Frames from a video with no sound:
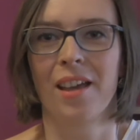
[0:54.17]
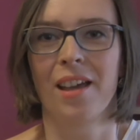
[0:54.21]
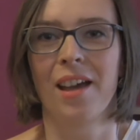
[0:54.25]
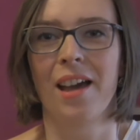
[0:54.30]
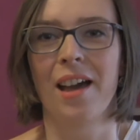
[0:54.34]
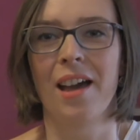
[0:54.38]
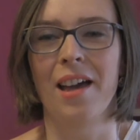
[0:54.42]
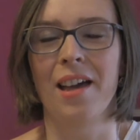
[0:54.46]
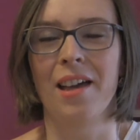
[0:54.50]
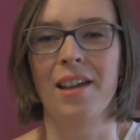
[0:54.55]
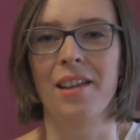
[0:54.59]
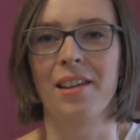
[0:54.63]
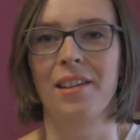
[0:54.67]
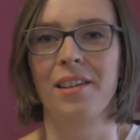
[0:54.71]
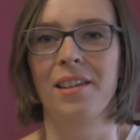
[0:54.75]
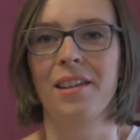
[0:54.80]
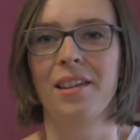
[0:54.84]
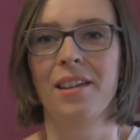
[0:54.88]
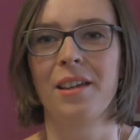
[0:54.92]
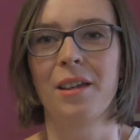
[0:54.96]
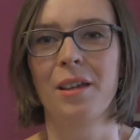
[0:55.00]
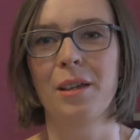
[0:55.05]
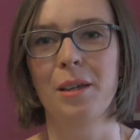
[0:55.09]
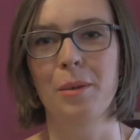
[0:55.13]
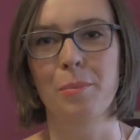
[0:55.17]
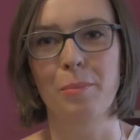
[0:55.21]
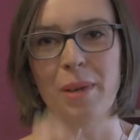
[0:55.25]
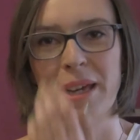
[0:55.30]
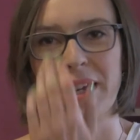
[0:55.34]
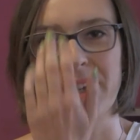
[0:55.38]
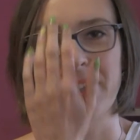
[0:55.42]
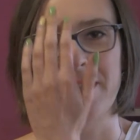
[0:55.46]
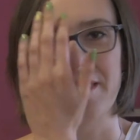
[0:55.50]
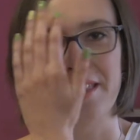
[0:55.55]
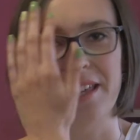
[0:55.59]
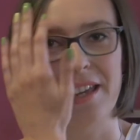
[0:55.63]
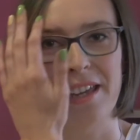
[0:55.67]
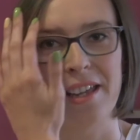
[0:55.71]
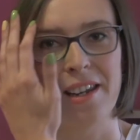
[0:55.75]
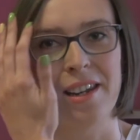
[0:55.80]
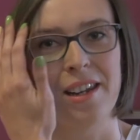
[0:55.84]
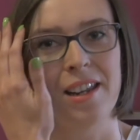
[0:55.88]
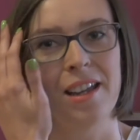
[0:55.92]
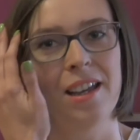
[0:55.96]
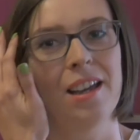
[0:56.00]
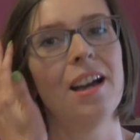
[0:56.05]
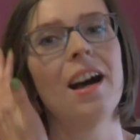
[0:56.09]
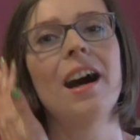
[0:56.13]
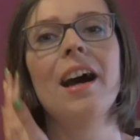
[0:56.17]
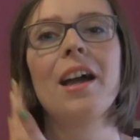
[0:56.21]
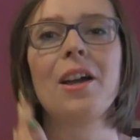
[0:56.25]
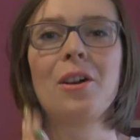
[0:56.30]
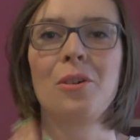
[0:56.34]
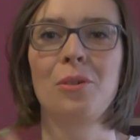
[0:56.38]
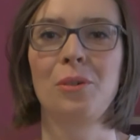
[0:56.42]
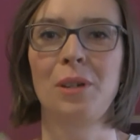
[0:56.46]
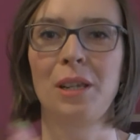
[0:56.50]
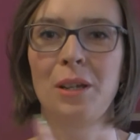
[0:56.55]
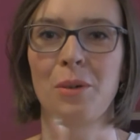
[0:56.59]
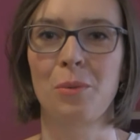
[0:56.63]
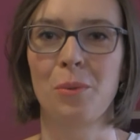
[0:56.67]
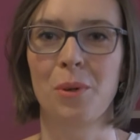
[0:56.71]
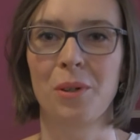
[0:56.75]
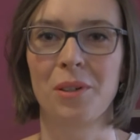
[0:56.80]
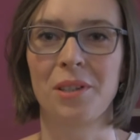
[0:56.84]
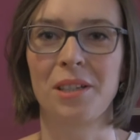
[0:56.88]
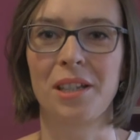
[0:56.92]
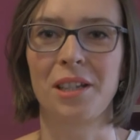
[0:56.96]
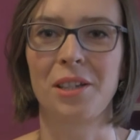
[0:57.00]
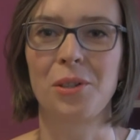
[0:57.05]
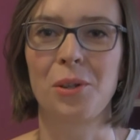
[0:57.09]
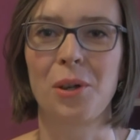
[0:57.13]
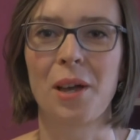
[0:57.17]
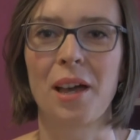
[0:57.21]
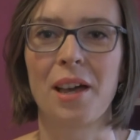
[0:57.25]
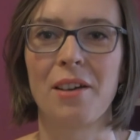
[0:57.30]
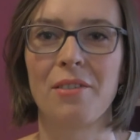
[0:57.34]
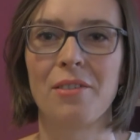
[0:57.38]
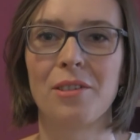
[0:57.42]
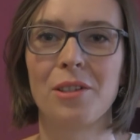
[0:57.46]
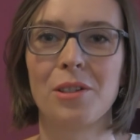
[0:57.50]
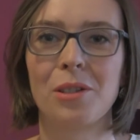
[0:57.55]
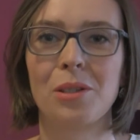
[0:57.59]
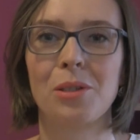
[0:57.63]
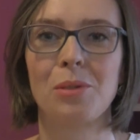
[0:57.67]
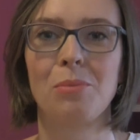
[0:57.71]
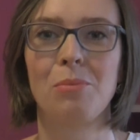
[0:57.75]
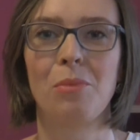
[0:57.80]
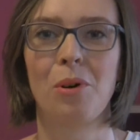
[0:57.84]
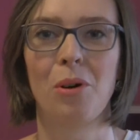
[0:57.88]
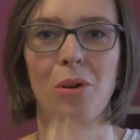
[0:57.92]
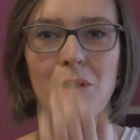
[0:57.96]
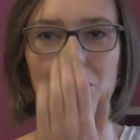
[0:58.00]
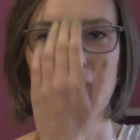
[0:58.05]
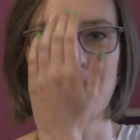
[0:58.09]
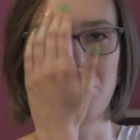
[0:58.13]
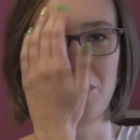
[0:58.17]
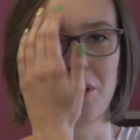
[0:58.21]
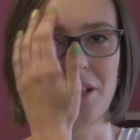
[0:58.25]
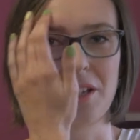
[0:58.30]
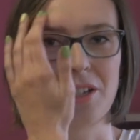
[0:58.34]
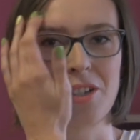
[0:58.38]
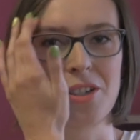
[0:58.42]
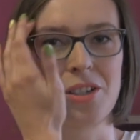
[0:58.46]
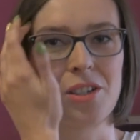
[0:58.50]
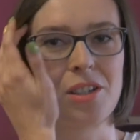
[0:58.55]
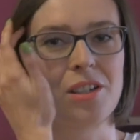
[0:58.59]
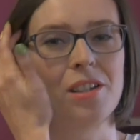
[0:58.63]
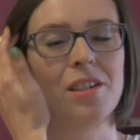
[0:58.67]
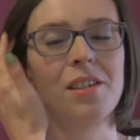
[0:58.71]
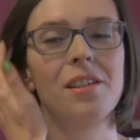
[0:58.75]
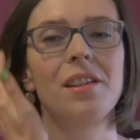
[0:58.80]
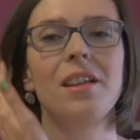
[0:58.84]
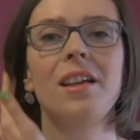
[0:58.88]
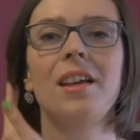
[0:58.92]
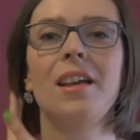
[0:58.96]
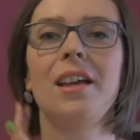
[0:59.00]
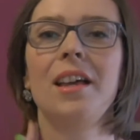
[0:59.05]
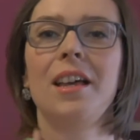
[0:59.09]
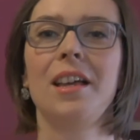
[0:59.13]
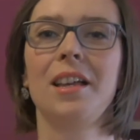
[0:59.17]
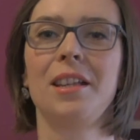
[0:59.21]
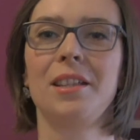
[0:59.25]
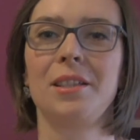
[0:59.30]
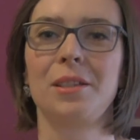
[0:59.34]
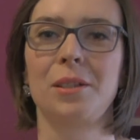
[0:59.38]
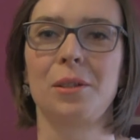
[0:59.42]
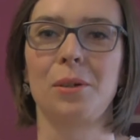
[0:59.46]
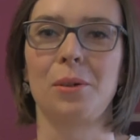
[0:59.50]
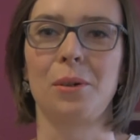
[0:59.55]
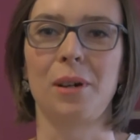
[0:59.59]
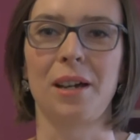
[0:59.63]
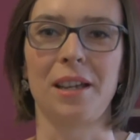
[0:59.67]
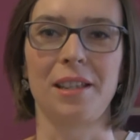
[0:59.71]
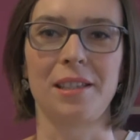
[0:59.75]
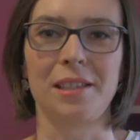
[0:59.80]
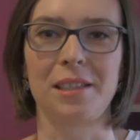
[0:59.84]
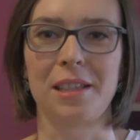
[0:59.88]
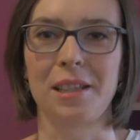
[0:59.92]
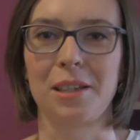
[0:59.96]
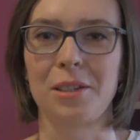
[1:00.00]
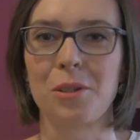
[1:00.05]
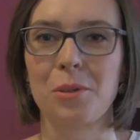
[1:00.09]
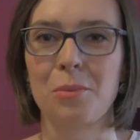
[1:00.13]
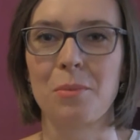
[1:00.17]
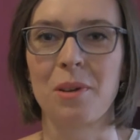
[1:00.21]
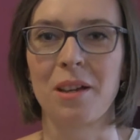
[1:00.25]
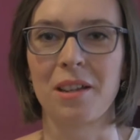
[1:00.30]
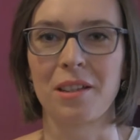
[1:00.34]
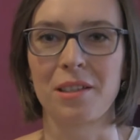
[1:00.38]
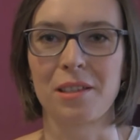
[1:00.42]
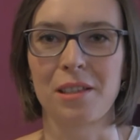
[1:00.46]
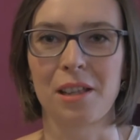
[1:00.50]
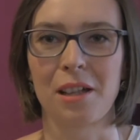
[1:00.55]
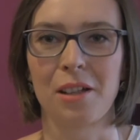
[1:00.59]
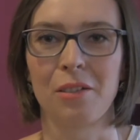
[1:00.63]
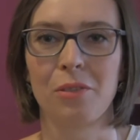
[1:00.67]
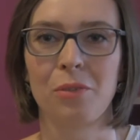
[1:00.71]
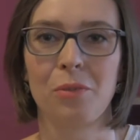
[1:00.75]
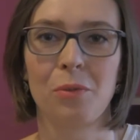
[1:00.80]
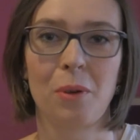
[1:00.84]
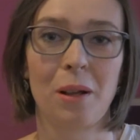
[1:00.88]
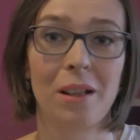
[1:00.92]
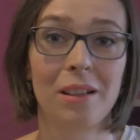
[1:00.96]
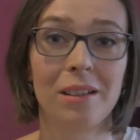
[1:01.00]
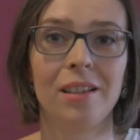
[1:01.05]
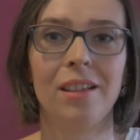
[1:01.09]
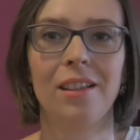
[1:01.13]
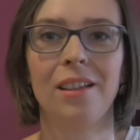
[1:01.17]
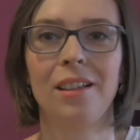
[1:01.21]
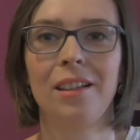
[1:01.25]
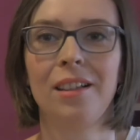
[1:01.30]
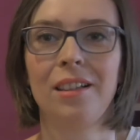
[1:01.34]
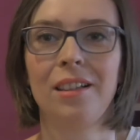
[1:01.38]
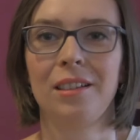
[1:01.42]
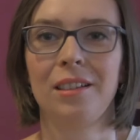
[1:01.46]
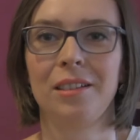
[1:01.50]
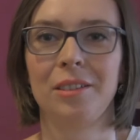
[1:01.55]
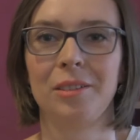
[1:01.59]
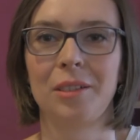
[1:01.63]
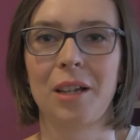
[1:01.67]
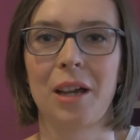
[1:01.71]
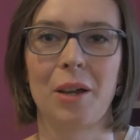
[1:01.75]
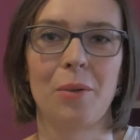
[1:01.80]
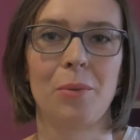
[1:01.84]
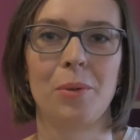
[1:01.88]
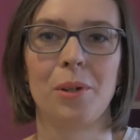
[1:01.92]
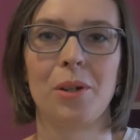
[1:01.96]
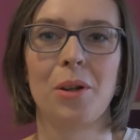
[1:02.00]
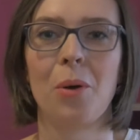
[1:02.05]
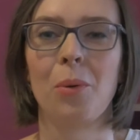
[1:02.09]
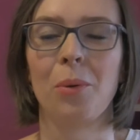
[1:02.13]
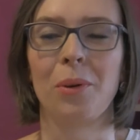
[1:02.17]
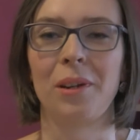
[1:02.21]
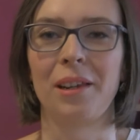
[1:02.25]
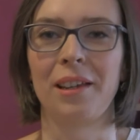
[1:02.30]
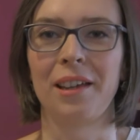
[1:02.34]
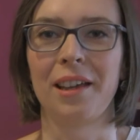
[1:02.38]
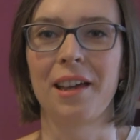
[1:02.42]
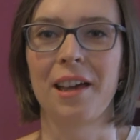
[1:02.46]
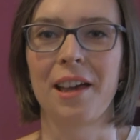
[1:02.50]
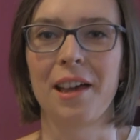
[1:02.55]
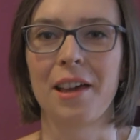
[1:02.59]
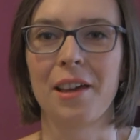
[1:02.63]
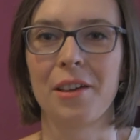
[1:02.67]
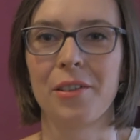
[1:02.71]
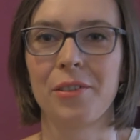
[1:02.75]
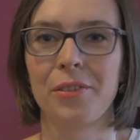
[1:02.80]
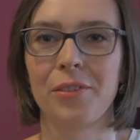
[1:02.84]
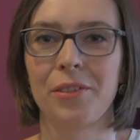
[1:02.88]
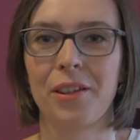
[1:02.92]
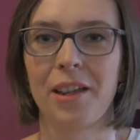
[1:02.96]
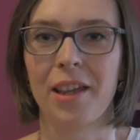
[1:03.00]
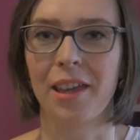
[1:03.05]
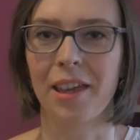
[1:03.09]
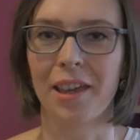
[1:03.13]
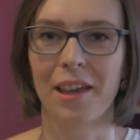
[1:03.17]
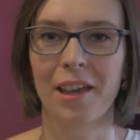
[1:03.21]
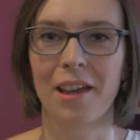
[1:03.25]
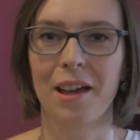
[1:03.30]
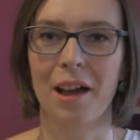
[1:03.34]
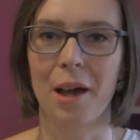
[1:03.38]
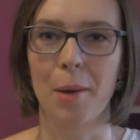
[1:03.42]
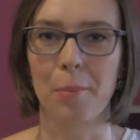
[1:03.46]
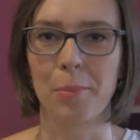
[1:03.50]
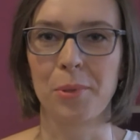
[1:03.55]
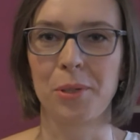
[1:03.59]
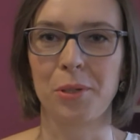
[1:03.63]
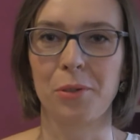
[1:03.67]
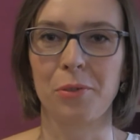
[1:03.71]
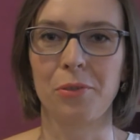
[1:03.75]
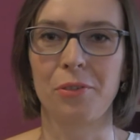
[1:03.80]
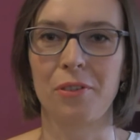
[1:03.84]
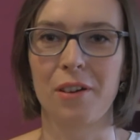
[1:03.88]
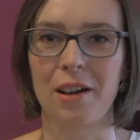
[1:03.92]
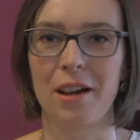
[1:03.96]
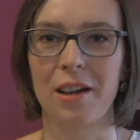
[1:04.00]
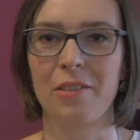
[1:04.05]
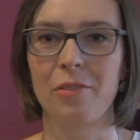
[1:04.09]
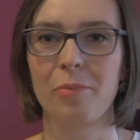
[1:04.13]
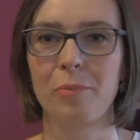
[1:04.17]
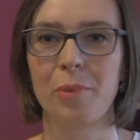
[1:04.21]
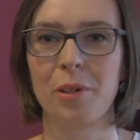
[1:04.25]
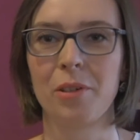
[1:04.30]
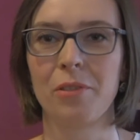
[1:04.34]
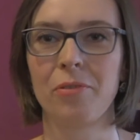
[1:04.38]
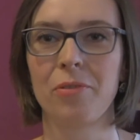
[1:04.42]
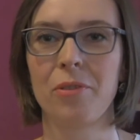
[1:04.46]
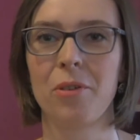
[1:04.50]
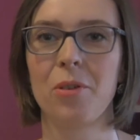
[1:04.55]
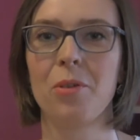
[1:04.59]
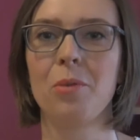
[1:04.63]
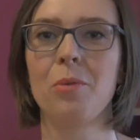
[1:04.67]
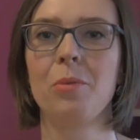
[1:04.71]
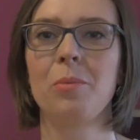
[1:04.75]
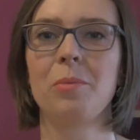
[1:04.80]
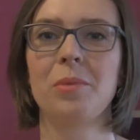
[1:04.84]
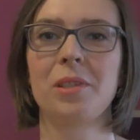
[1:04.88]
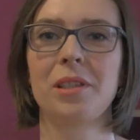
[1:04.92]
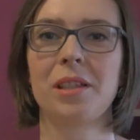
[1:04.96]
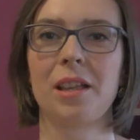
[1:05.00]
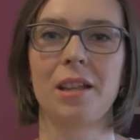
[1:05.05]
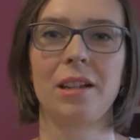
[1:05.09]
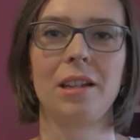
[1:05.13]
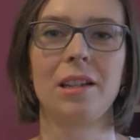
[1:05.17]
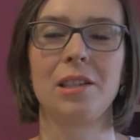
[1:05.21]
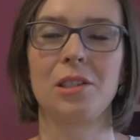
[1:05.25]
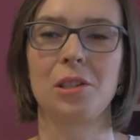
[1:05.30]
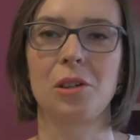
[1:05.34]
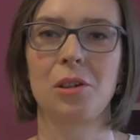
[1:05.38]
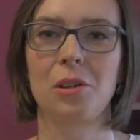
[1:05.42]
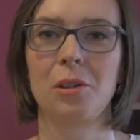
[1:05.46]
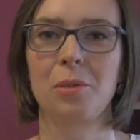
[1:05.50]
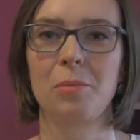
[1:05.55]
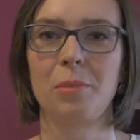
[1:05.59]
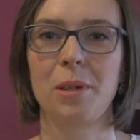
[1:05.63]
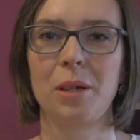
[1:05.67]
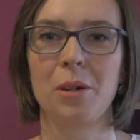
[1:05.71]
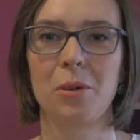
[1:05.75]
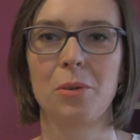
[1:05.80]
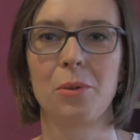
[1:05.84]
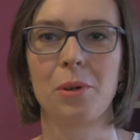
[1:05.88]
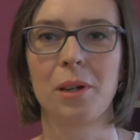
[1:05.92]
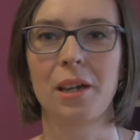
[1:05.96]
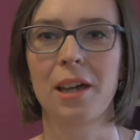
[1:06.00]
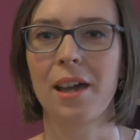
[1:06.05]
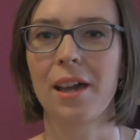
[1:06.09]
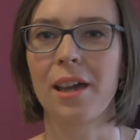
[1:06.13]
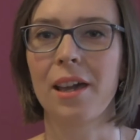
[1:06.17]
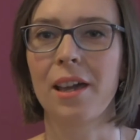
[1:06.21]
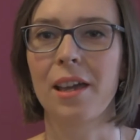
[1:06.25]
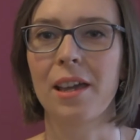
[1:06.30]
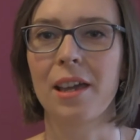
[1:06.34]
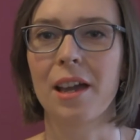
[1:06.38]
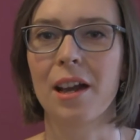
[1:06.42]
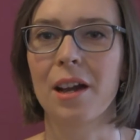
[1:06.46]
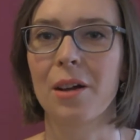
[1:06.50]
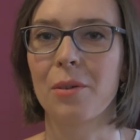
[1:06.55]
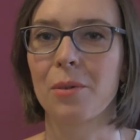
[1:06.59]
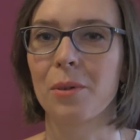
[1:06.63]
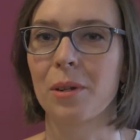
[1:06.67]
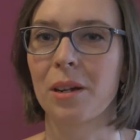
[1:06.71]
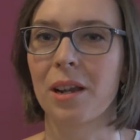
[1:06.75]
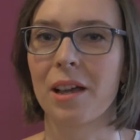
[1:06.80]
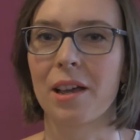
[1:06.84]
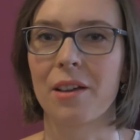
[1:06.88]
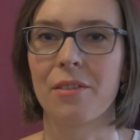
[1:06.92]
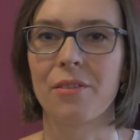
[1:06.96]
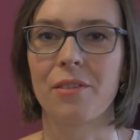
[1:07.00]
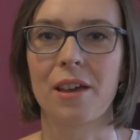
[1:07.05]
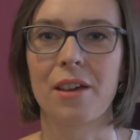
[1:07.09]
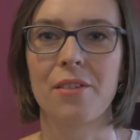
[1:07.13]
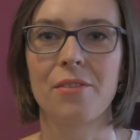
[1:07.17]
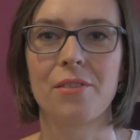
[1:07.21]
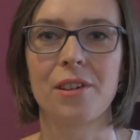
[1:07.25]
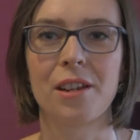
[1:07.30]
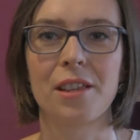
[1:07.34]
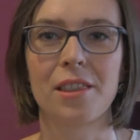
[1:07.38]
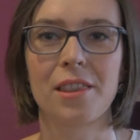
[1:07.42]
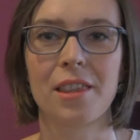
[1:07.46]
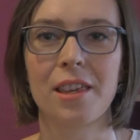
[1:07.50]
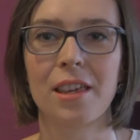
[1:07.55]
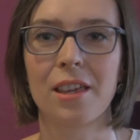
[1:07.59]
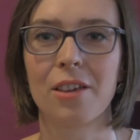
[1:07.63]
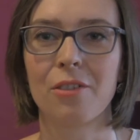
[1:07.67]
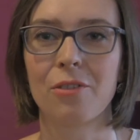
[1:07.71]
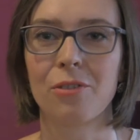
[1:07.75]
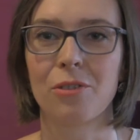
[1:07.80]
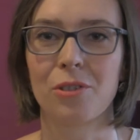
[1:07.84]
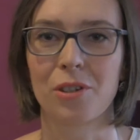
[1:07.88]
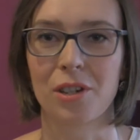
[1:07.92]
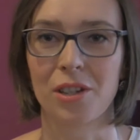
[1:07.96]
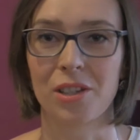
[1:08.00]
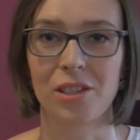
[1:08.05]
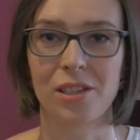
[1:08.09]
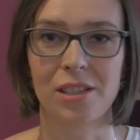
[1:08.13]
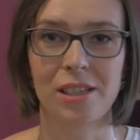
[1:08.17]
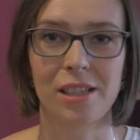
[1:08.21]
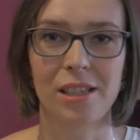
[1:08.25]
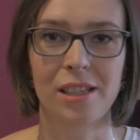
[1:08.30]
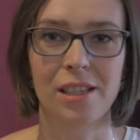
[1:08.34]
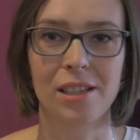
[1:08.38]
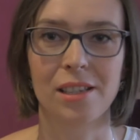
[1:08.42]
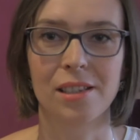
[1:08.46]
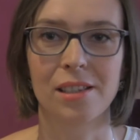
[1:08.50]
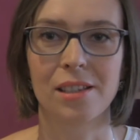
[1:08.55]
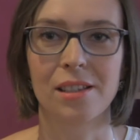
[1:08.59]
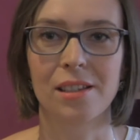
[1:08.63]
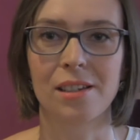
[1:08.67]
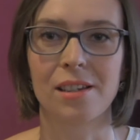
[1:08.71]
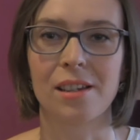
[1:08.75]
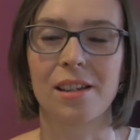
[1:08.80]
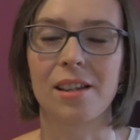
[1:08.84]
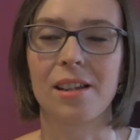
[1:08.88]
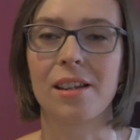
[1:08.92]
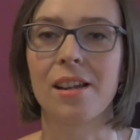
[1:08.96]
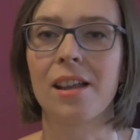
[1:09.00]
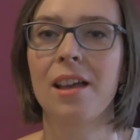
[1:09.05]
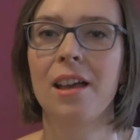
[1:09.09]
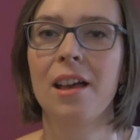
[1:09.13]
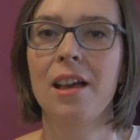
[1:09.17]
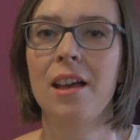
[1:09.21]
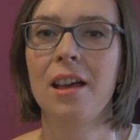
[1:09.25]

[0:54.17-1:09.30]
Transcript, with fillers: and back then I only wanted to have a small collection so I said to myself well I would only have like up to five perfumes and it's gonna be okay I will have everything for each season and